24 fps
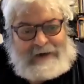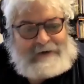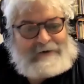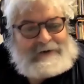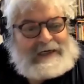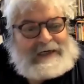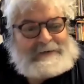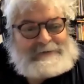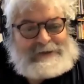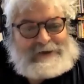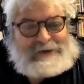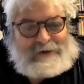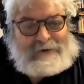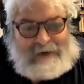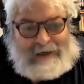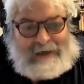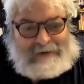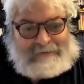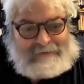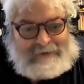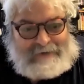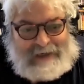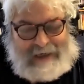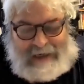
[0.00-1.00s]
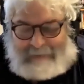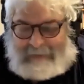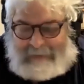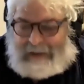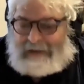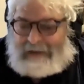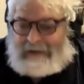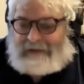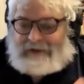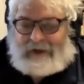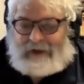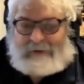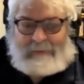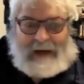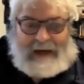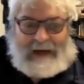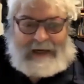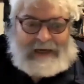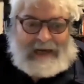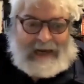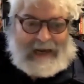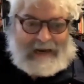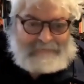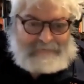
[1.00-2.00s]
keep score every day. I mean, look, you
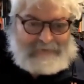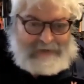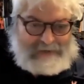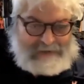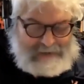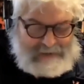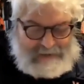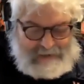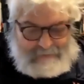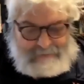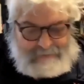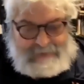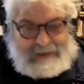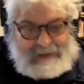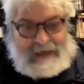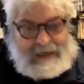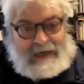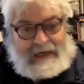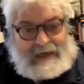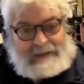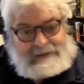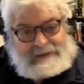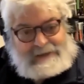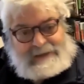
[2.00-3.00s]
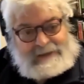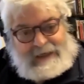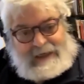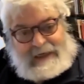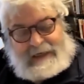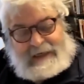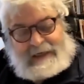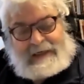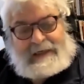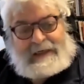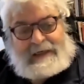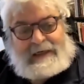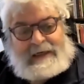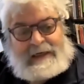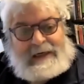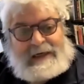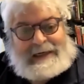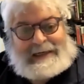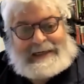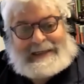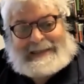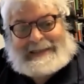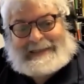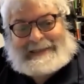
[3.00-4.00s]
might have to someday say,
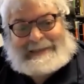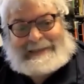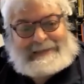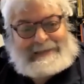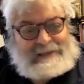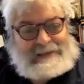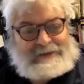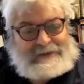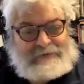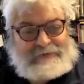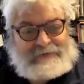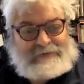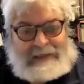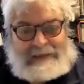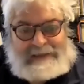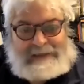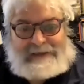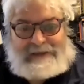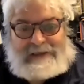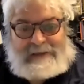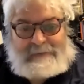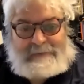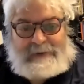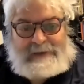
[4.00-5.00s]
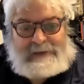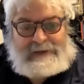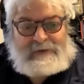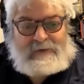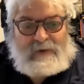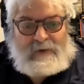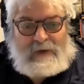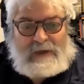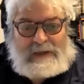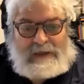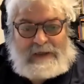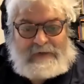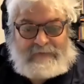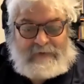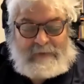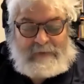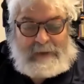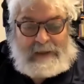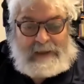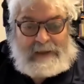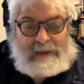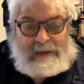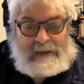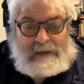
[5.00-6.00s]
this relationship isn't working for
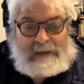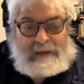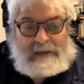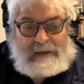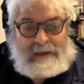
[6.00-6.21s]
me.